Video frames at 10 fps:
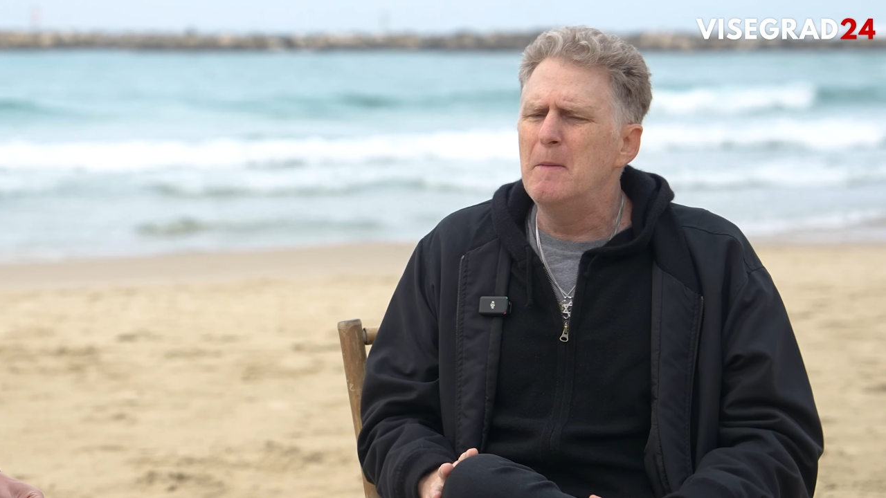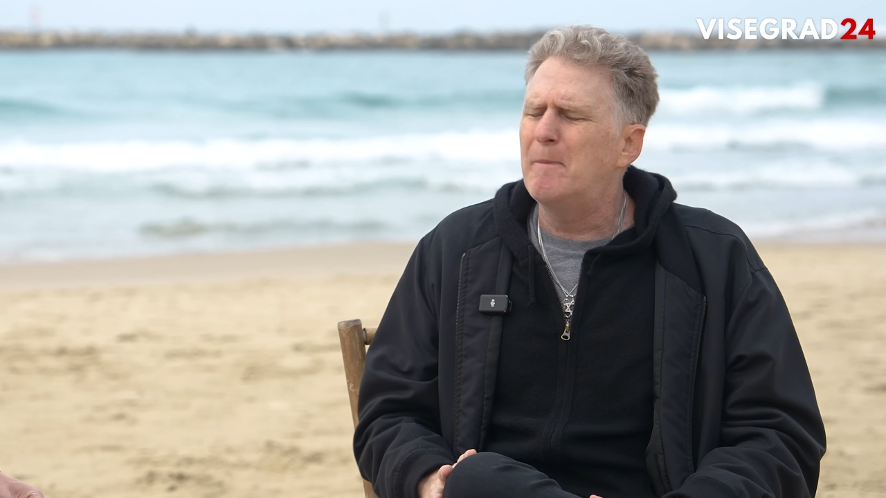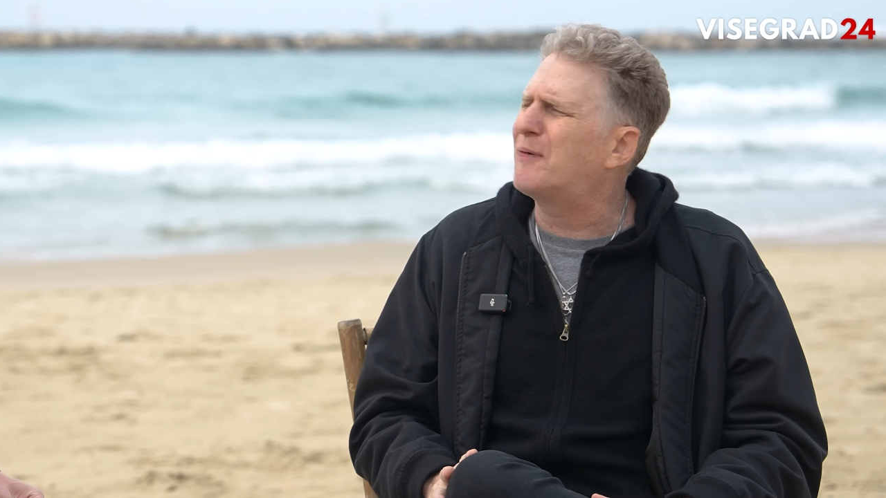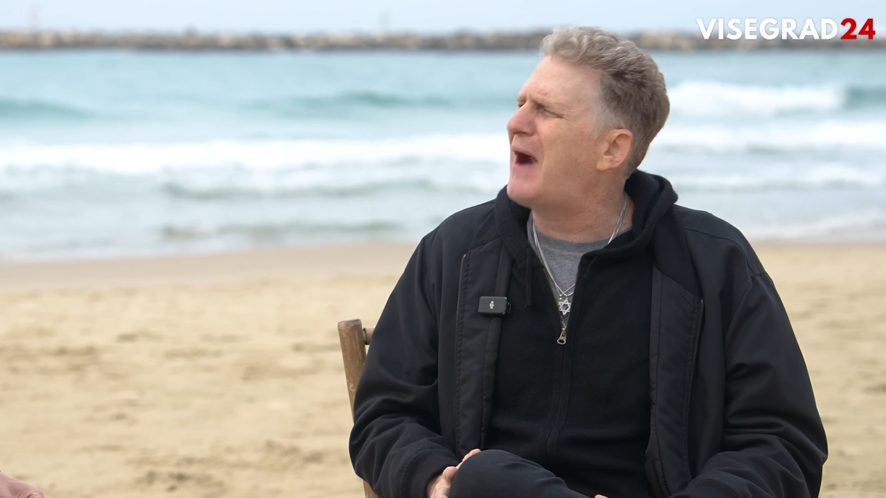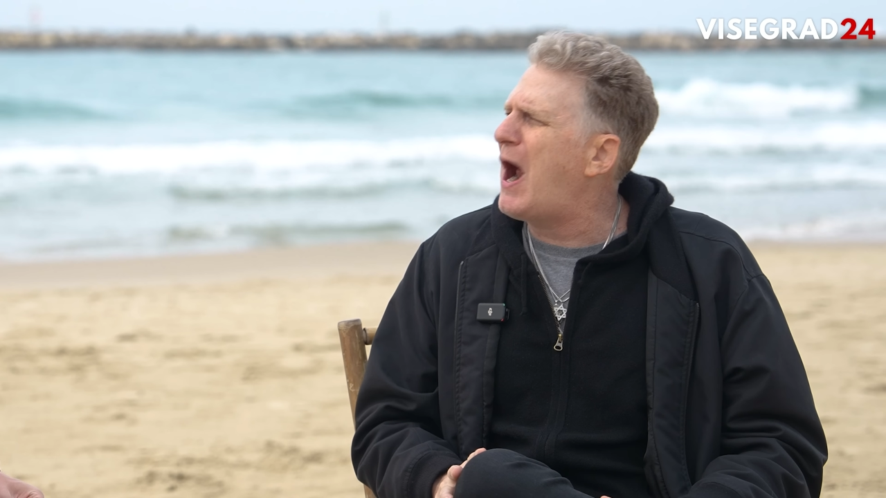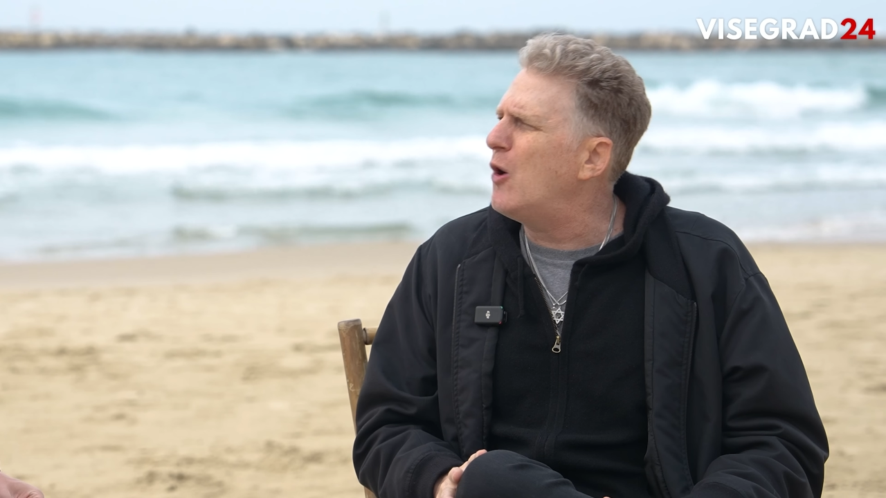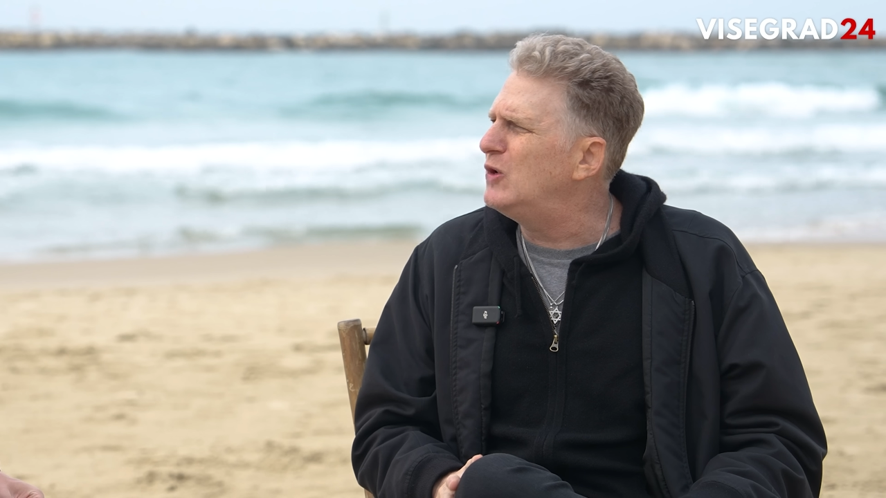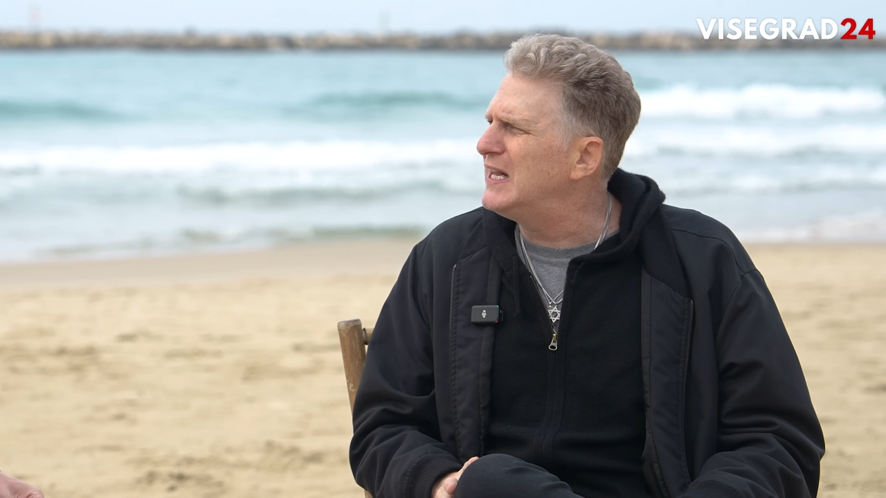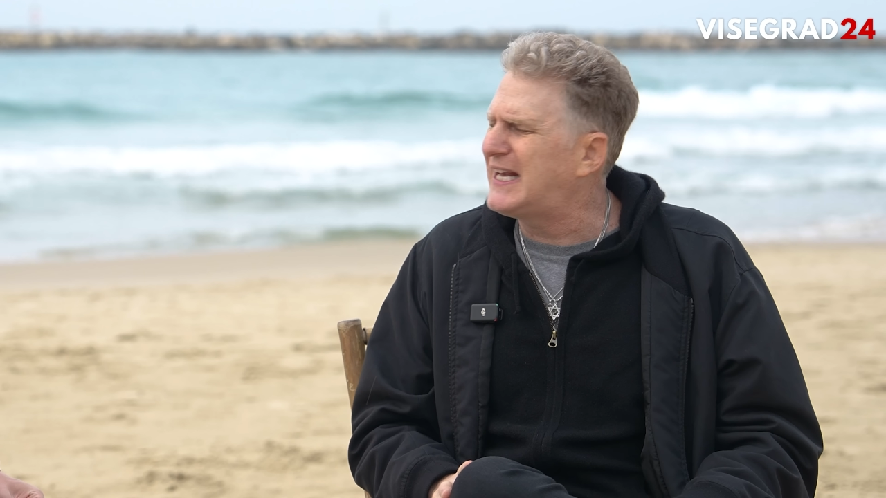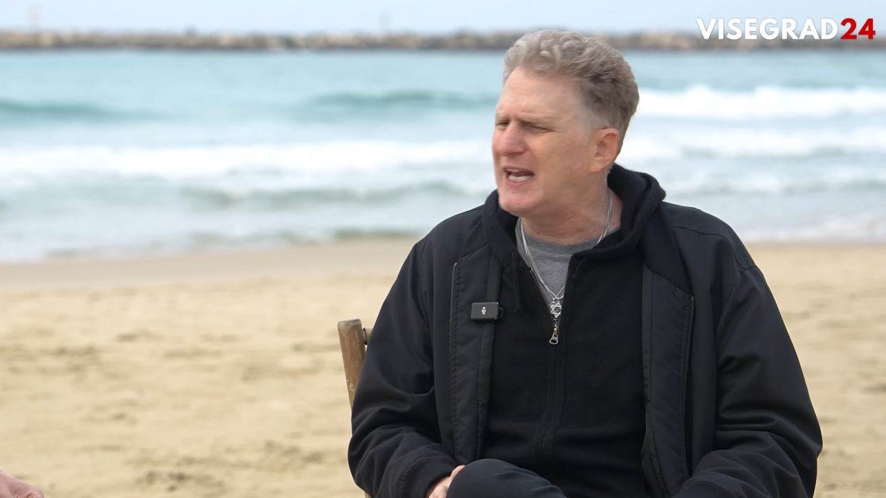
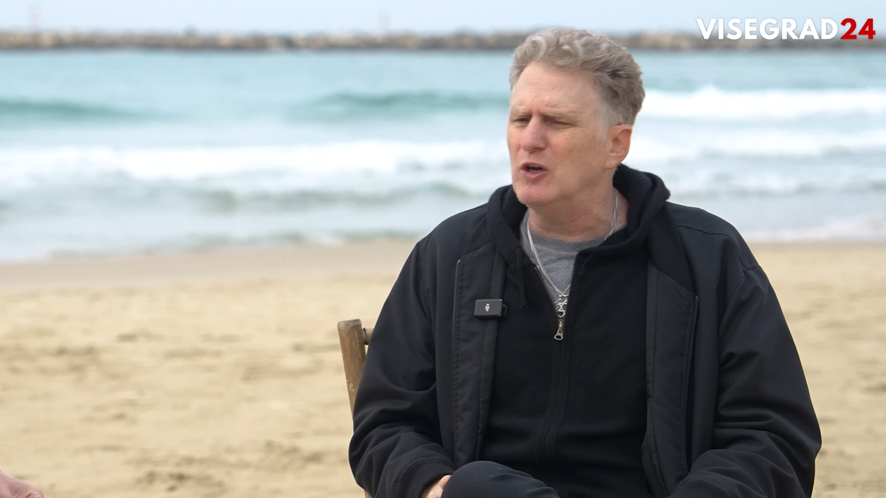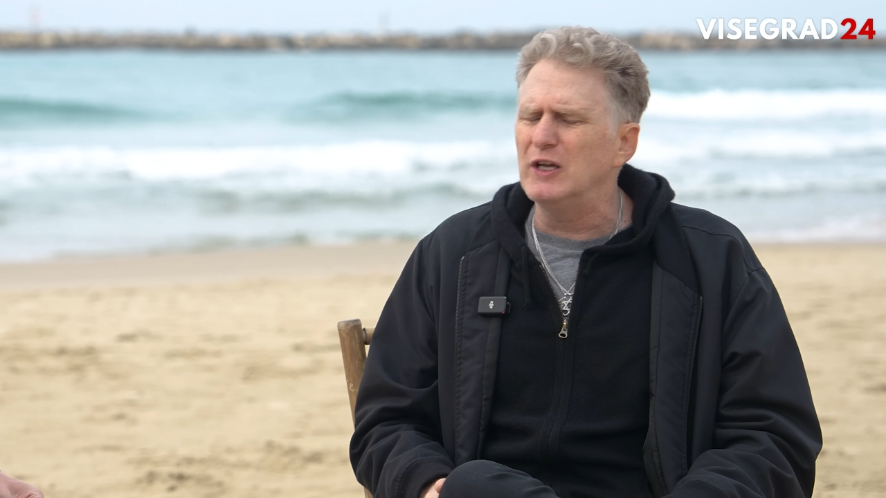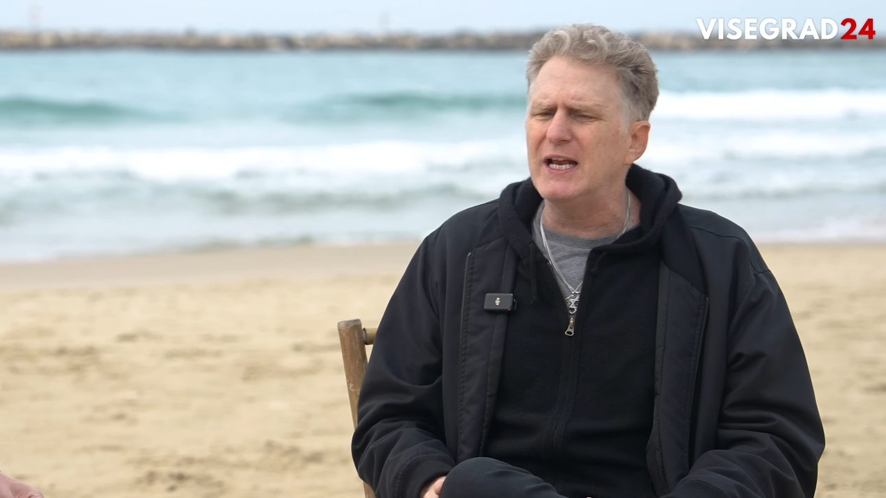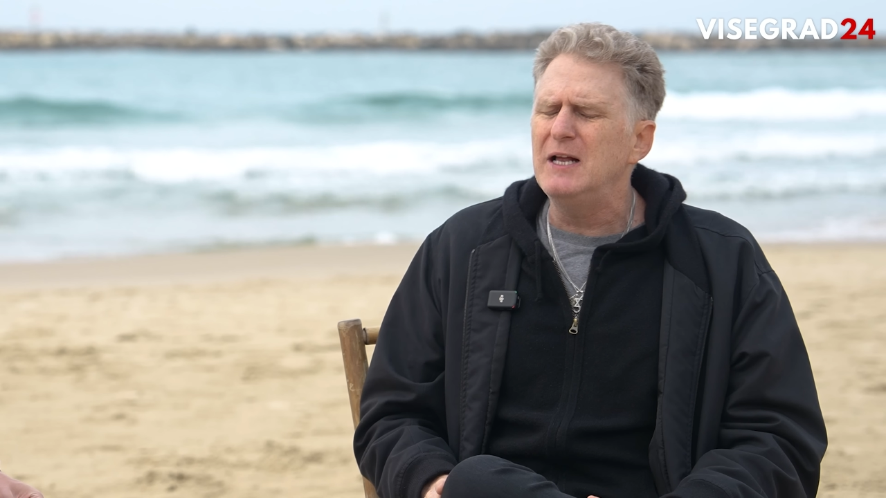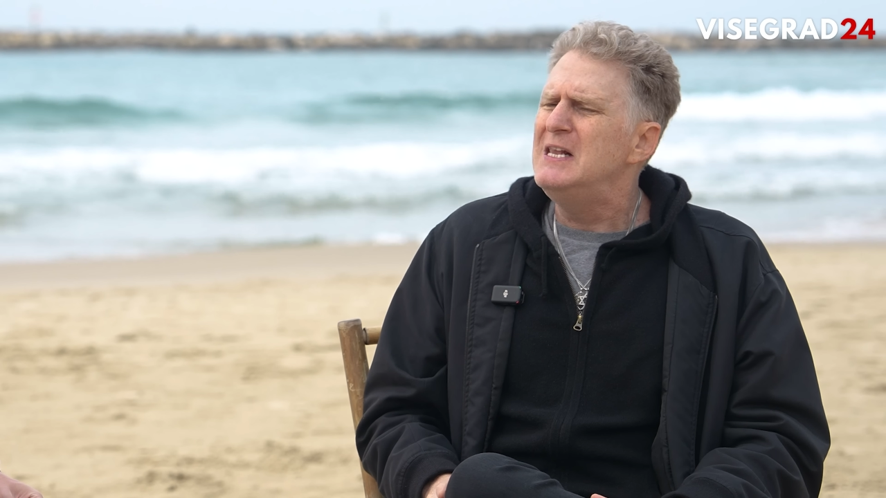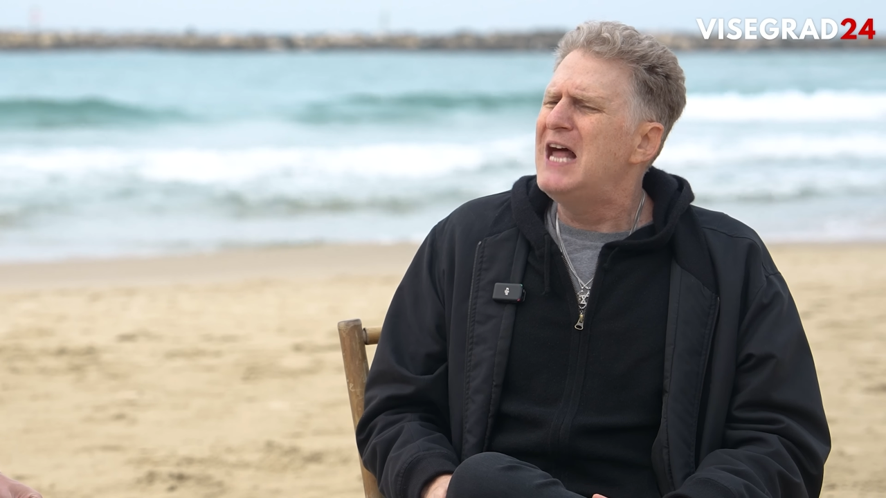proudly killing.